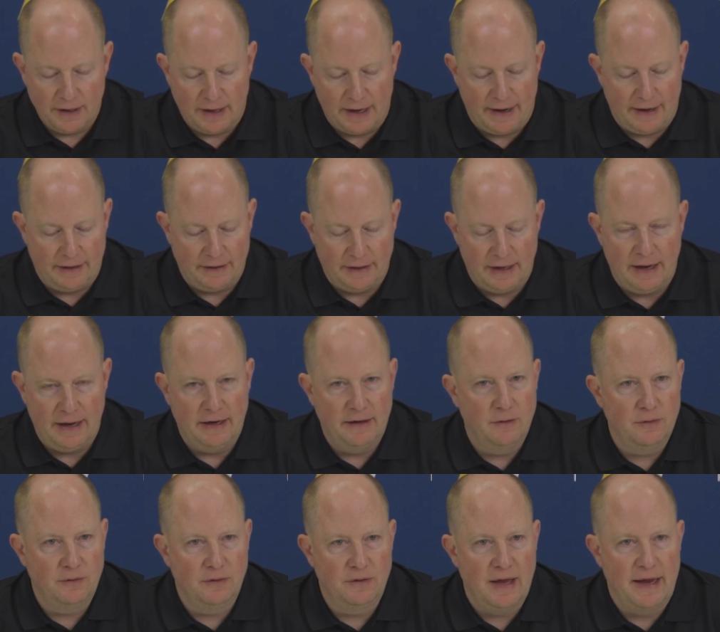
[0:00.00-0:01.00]
and
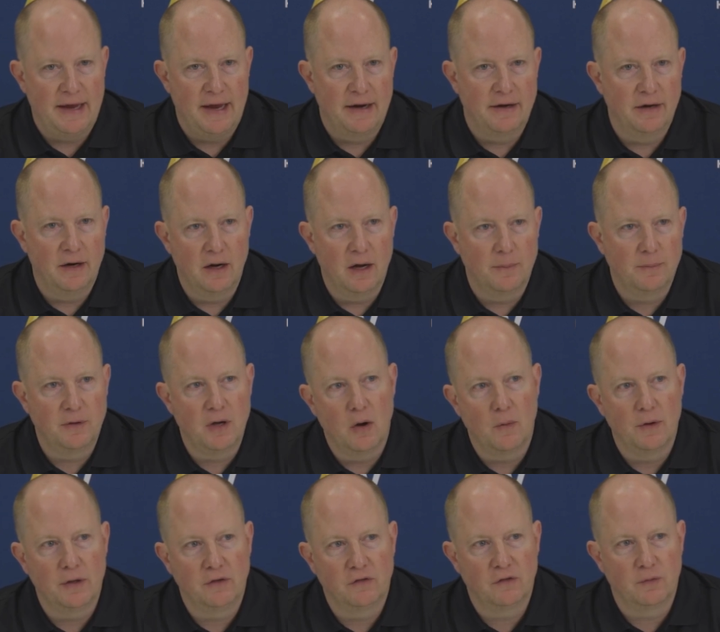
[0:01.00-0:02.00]
and they ended up
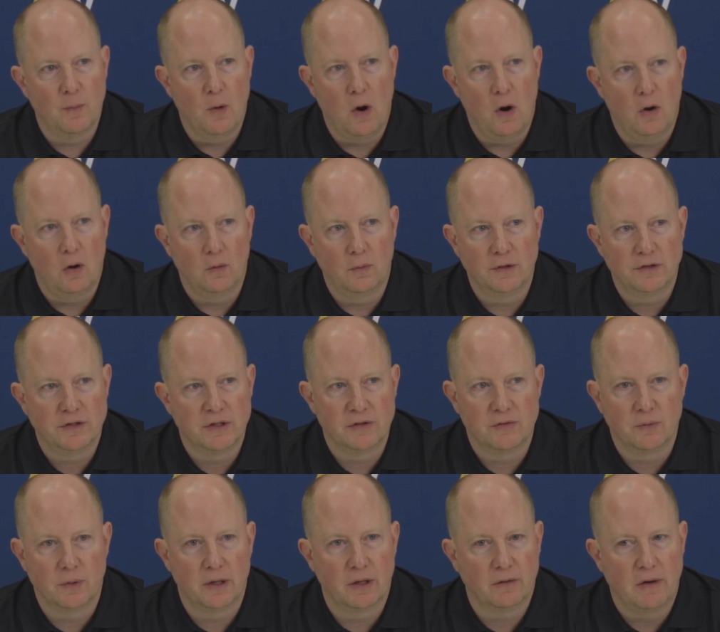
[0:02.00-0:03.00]
going small, which is
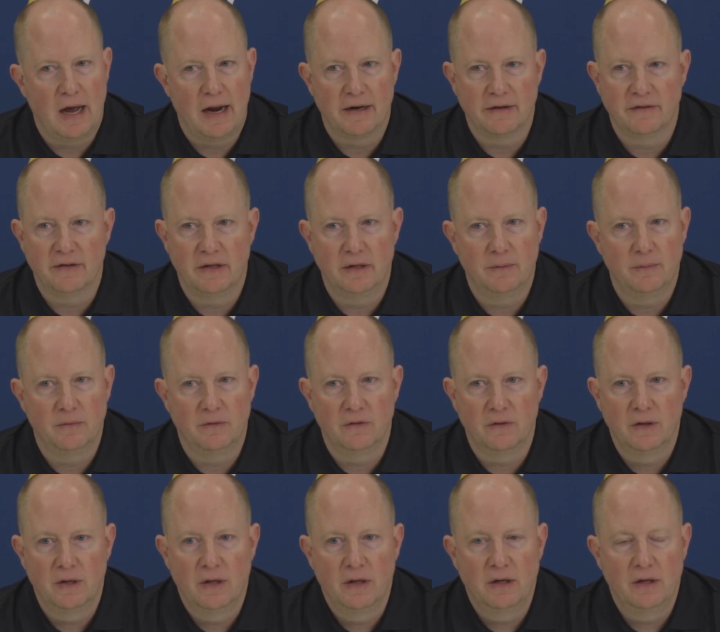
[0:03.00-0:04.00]
what a lot of teams
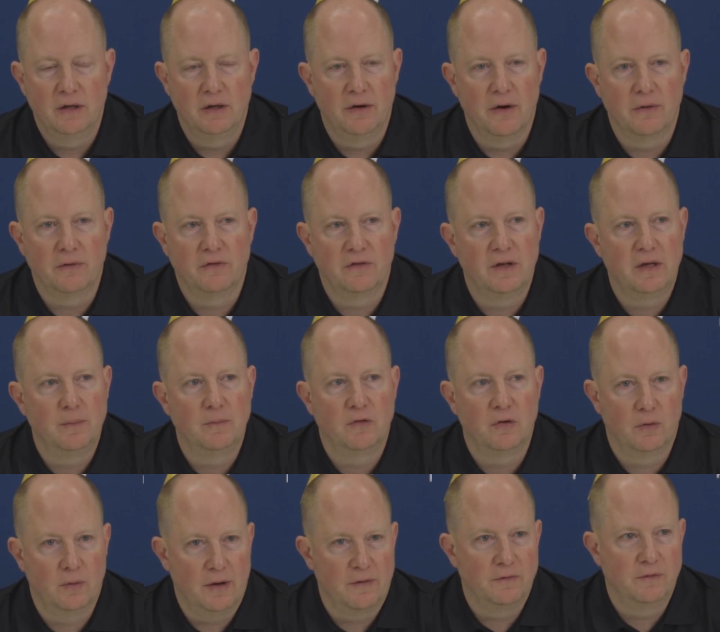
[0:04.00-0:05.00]
you know seem
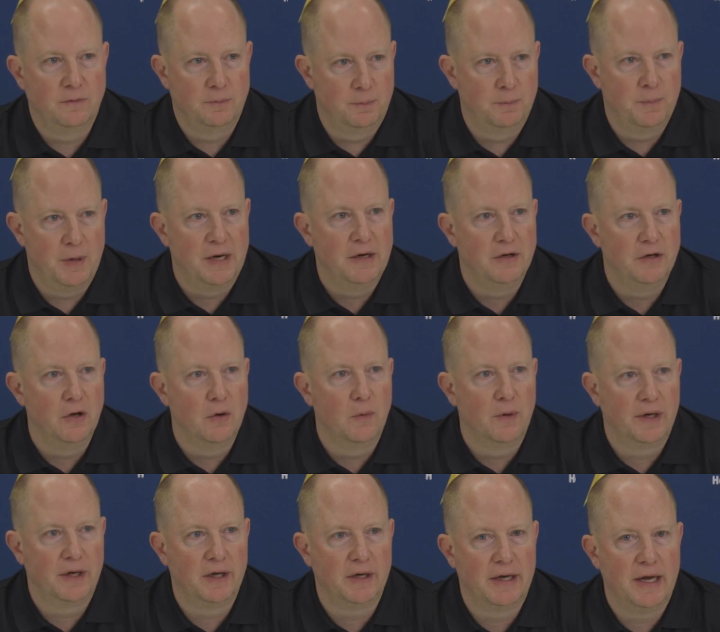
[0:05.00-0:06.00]
to have been
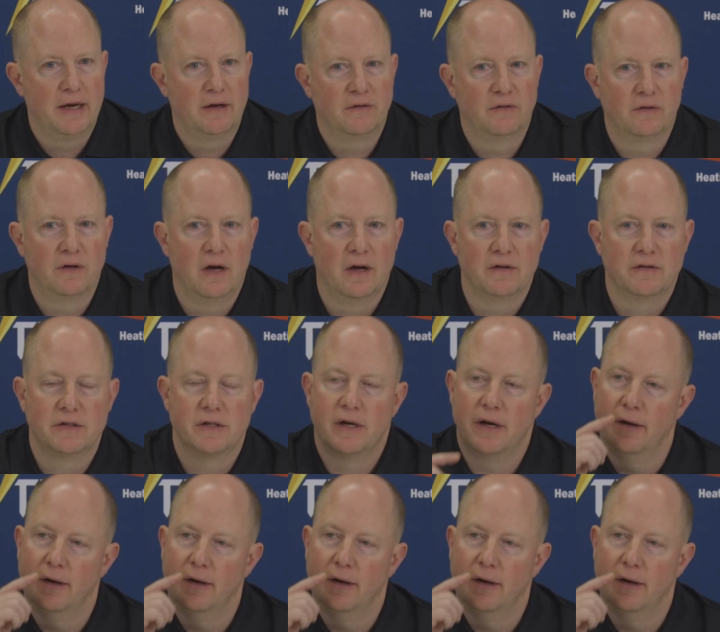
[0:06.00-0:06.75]
doing against us.